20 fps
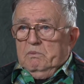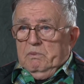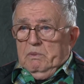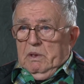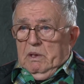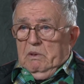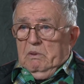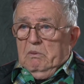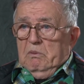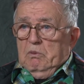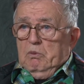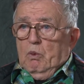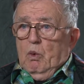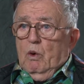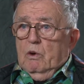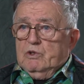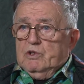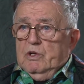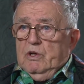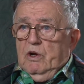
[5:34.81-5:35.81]
being
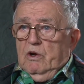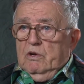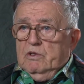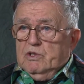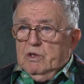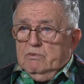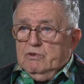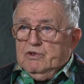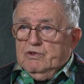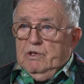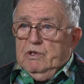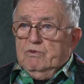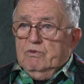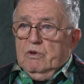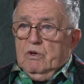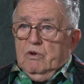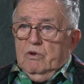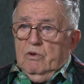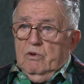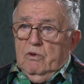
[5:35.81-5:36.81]
forced in areas, some streets
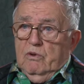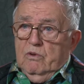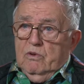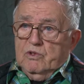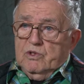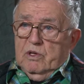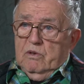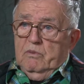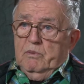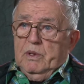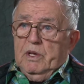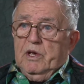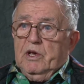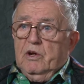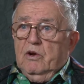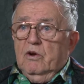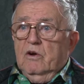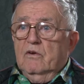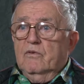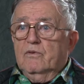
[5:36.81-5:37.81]
were closed and be
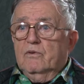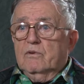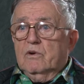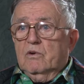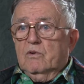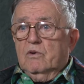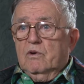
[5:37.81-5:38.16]
careful.